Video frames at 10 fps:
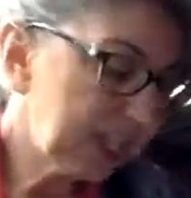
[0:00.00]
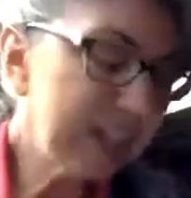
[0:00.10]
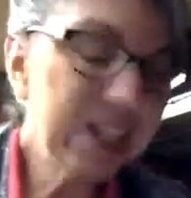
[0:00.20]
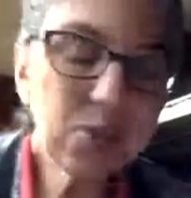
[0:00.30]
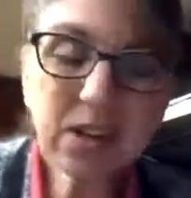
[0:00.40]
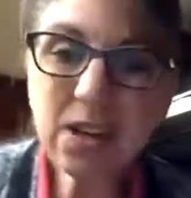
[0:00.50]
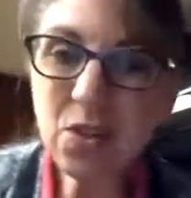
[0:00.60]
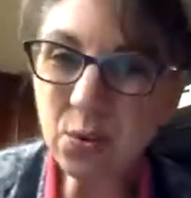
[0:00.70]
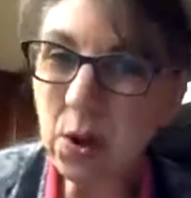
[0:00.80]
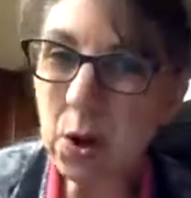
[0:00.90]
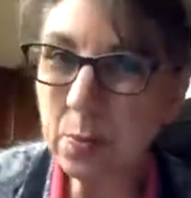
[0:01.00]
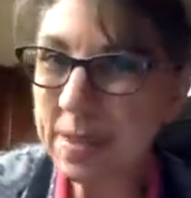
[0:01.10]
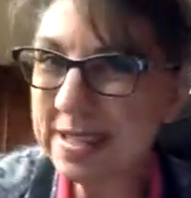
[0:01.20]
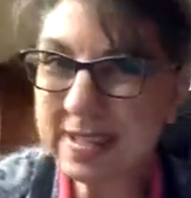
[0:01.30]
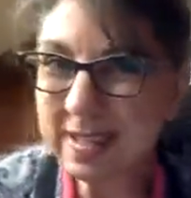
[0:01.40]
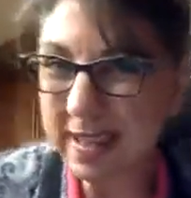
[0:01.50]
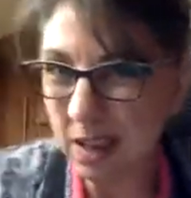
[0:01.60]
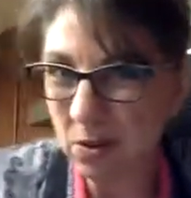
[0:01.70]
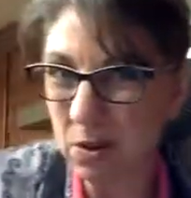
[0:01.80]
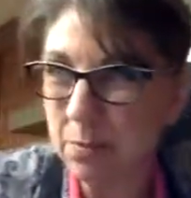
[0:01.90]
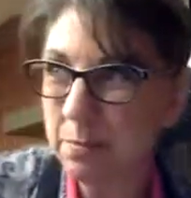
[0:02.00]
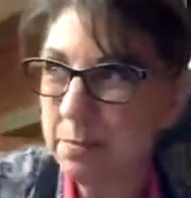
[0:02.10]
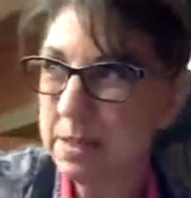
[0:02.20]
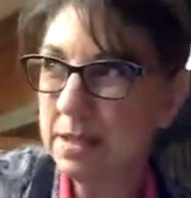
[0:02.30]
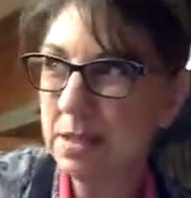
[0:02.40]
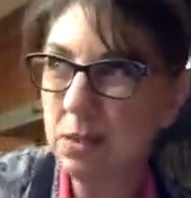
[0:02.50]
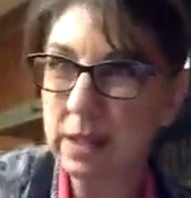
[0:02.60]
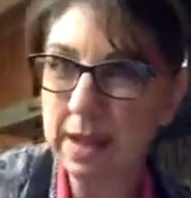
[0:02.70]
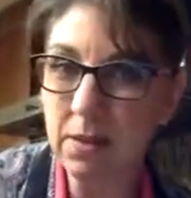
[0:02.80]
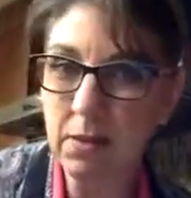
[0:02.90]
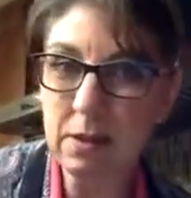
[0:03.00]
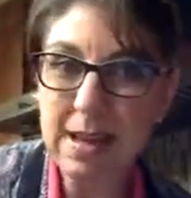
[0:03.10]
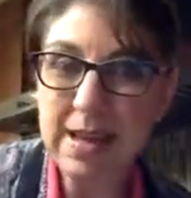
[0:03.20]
You can throw pizza dough together,